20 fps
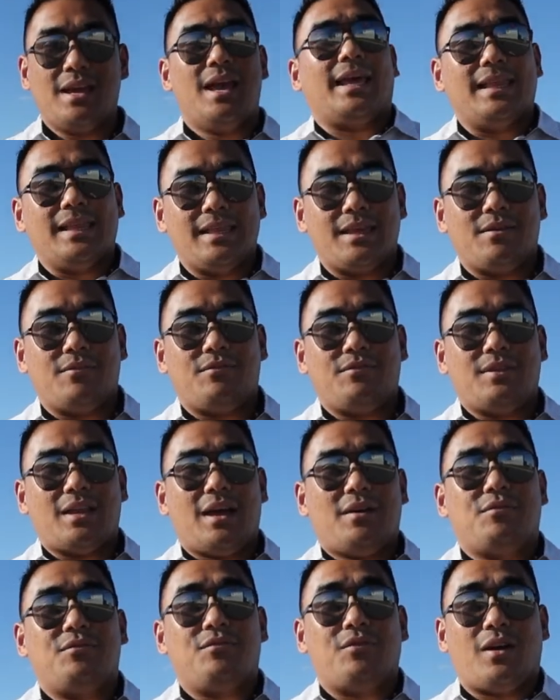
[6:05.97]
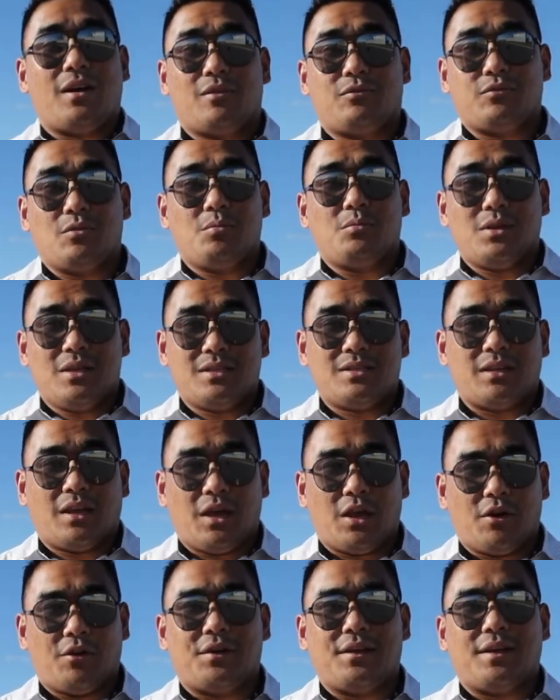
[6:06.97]
I live not far from this
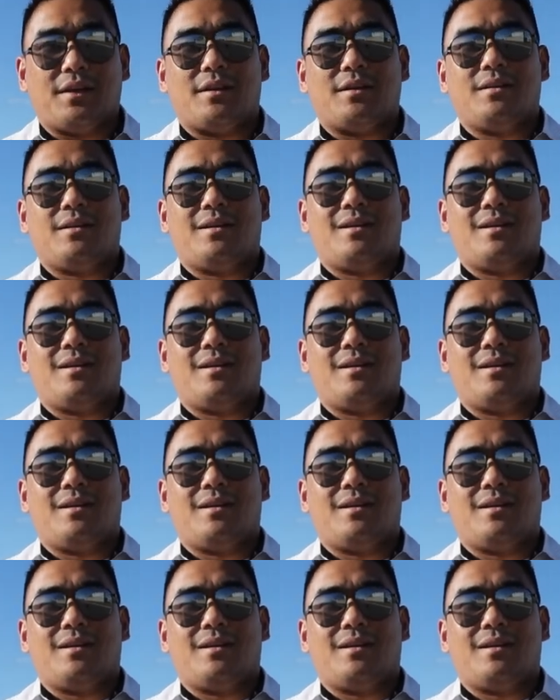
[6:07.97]
area.